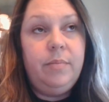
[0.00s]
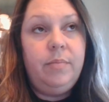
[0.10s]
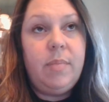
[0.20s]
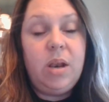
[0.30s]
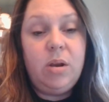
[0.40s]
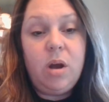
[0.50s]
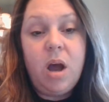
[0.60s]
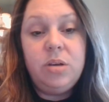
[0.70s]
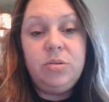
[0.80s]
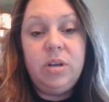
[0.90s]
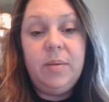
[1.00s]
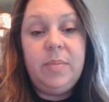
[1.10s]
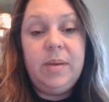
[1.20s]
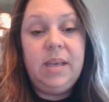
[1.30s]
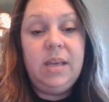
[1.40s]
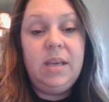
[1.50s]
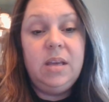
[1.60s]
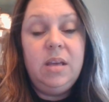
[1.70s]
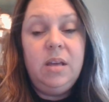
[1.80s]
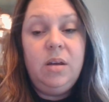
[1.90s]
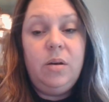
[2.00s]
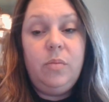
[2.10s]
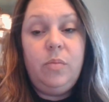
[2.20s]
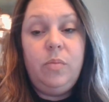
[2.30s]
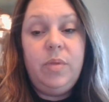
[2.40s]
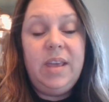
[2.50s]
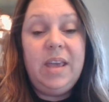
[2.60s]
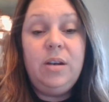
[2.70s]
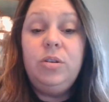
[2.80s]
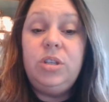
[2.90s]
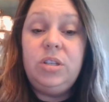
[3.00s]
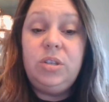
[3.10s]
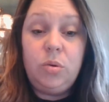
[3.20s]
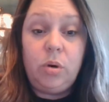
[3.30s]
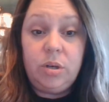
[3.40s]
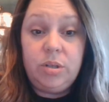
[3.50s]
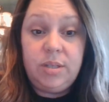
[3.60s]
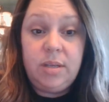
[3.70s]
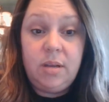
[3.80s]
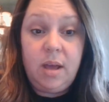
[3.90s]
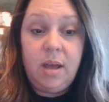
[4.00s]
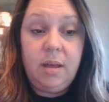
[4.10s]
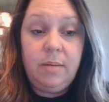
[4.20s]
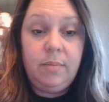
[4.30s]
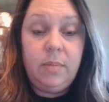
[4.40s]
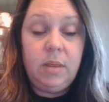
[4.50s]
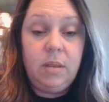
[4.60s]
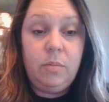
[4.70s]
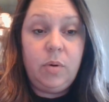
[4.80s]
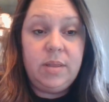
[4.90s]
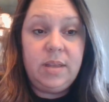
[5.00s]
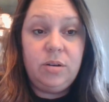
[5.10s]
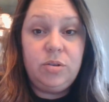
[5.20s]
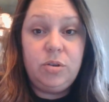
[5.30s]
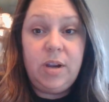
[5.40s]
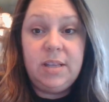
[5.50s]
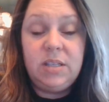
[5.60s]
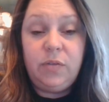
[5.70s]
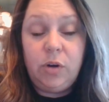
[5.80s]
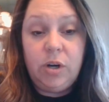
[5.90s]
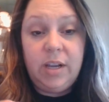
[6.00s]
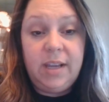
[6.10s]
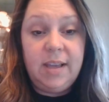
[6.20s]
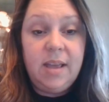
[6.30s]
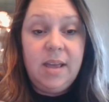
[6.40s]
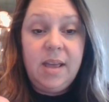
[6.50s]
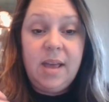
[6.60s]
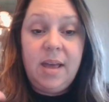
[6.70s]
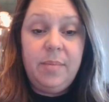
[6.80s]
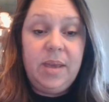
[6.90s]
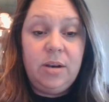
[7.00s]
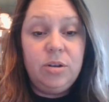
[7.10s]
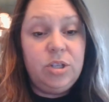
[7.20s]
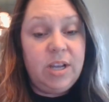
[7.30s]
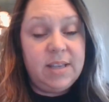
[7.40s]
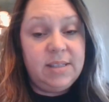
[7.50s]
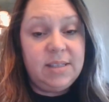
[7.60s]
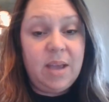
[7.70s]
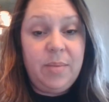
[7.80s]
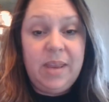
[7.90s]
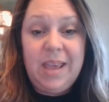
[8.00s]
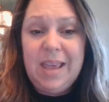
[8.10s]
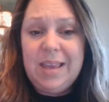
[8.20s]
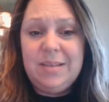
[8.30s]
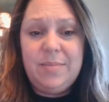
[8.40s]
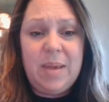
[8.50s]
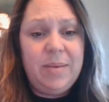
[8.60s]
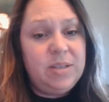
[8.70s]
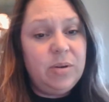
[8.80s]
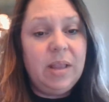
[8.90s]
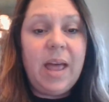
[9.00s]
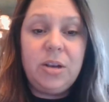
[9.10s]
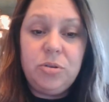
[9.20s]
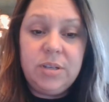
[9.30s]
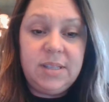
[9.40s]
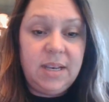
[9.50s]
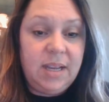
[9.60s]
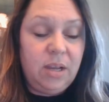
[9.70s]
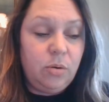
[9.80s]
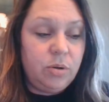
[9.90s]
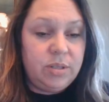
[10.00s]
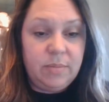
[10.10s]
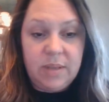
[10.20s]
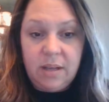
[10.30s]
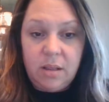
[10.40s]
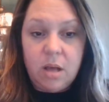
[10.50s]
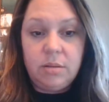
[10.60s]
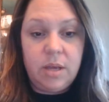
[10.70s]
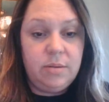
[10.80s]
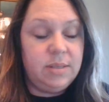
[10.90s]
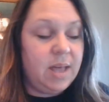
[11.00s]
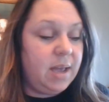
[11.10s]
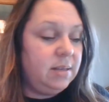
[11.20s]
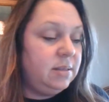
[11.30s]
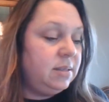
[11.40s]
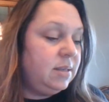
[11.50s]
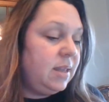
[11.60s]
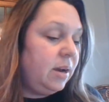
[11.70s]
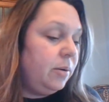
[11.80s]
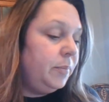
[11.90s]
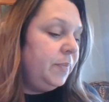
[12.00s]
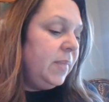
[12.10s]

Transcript: mitochondria being the energy source, what they're transferring energy as it's coming in, maybe to electricity or something along those lines there.